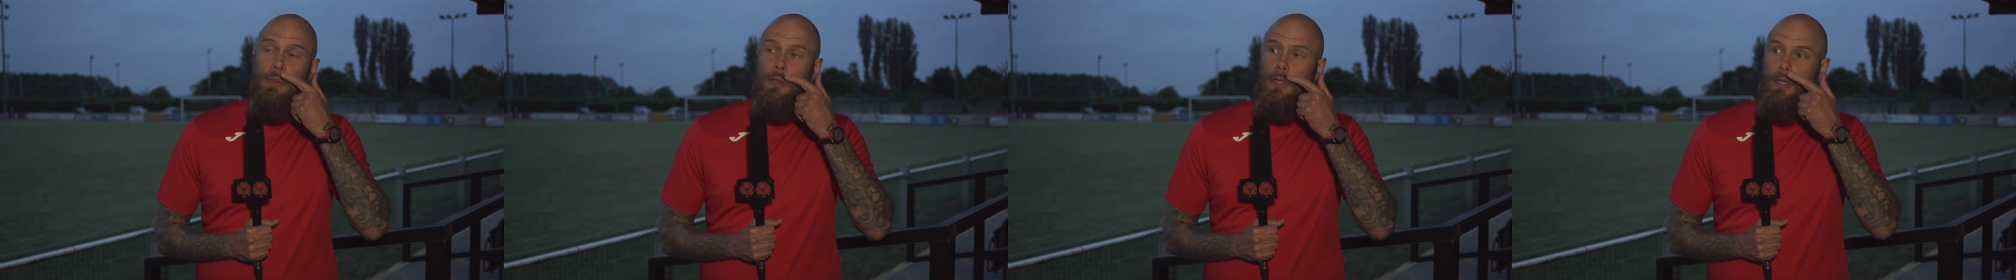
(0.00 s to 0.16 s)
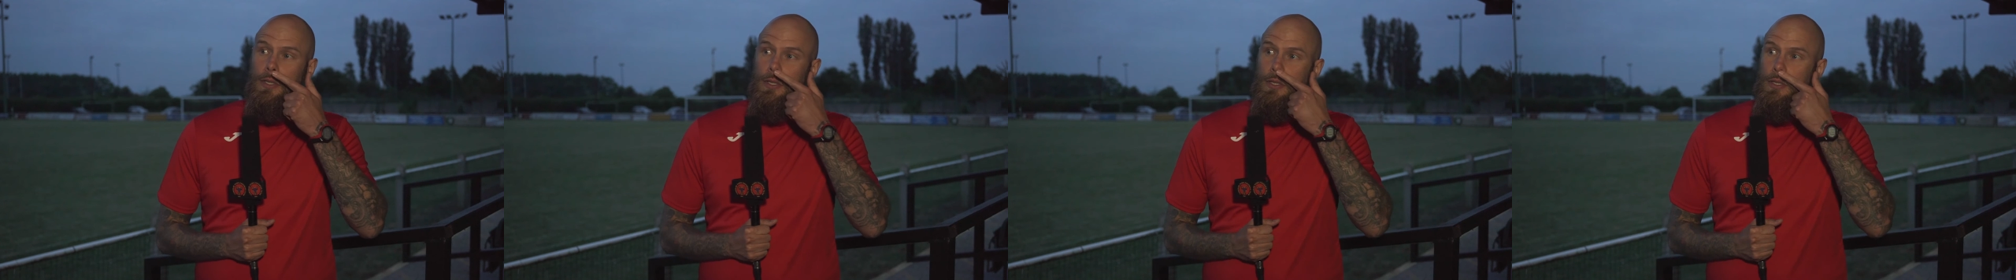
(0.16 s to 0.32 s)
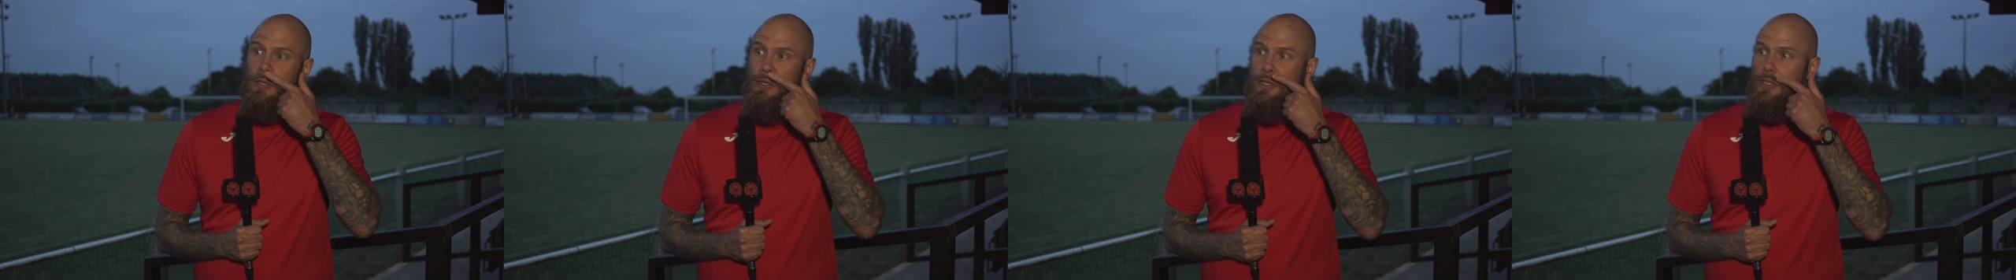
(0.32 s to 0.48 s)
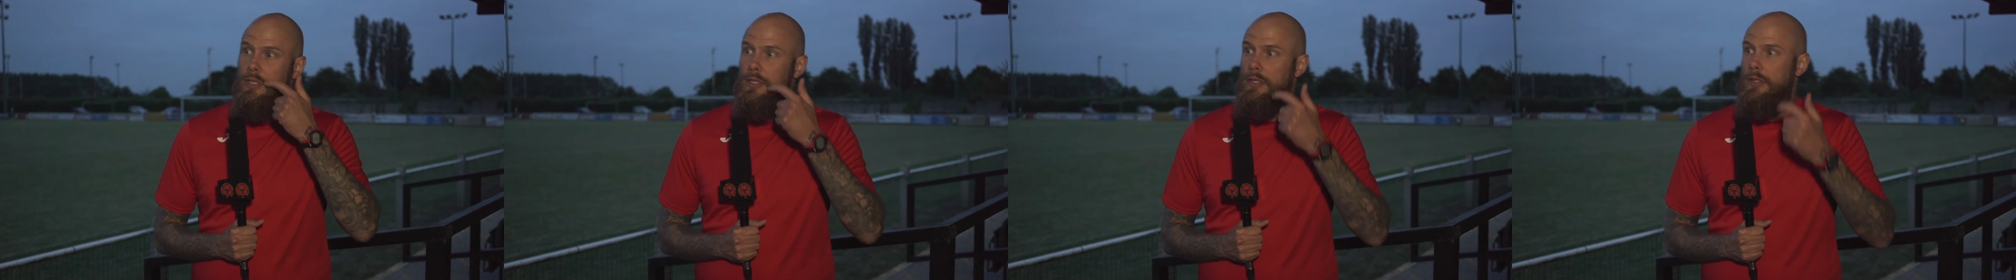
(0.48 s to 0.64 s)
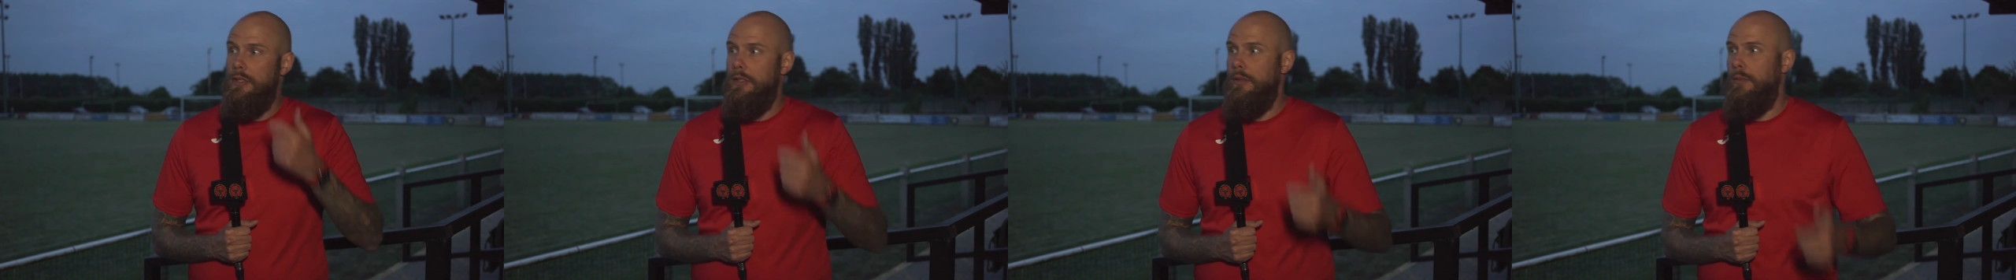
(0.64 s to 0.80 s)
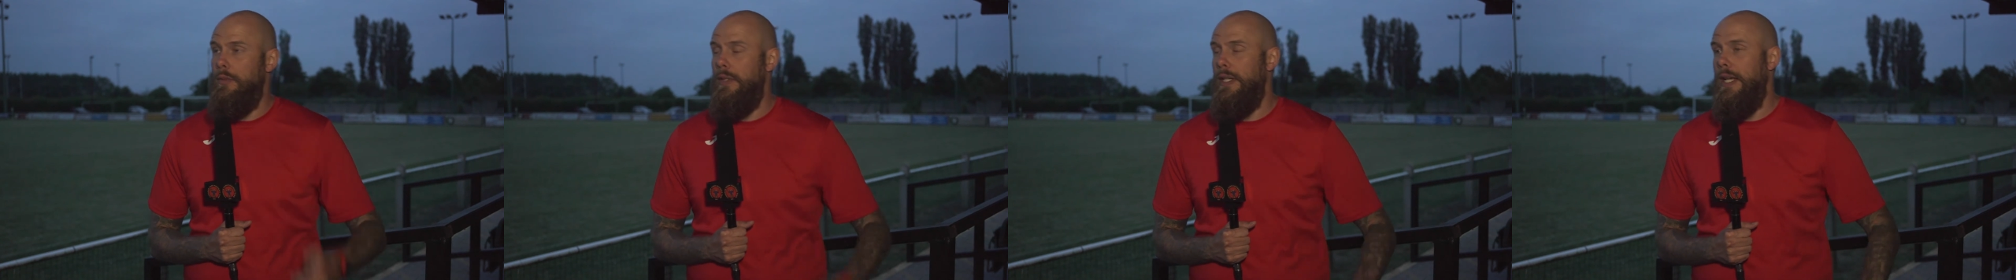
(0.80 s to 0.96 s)
because
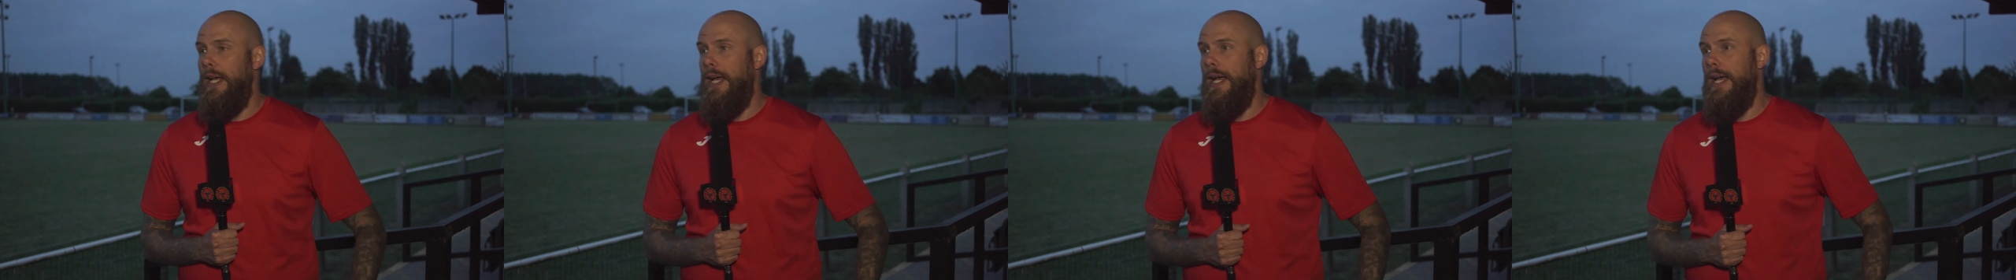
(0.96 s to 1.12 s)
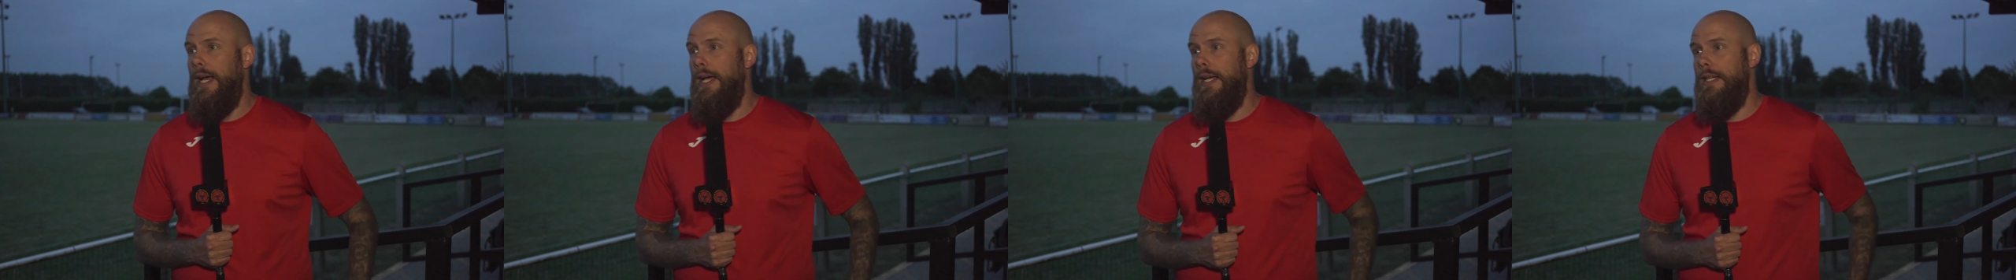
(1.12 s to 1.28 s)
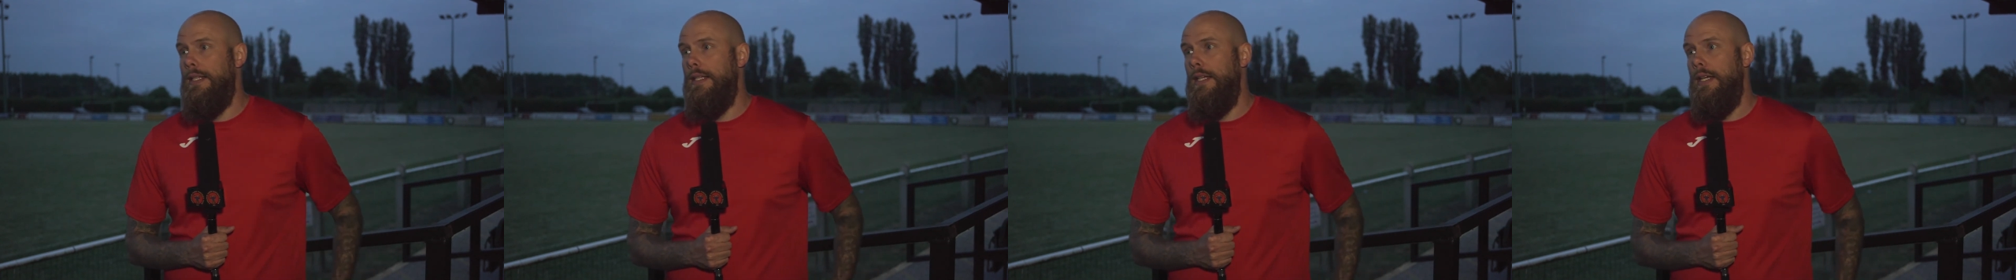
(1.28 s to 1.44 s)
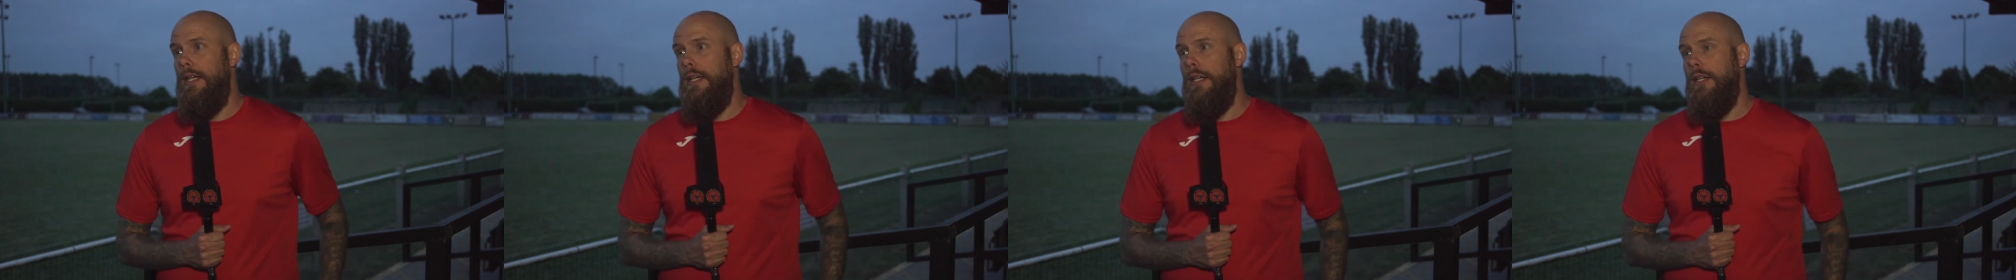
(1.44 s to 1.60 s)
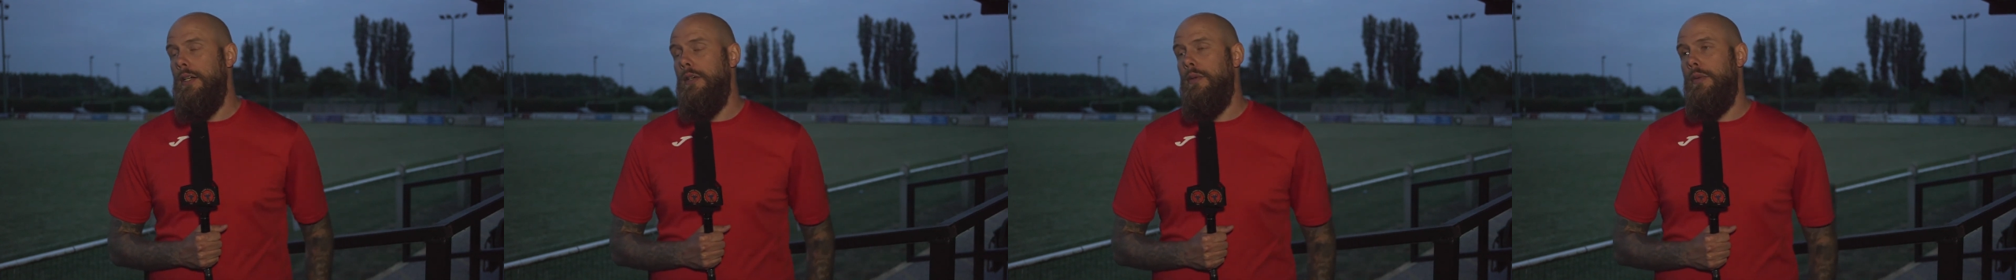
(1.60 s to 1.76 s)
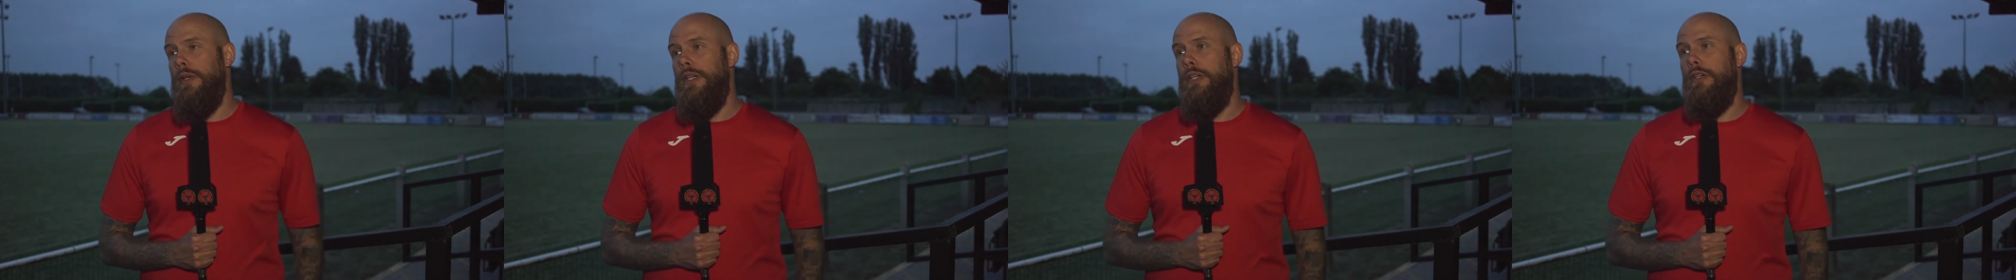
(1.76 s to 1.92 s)
we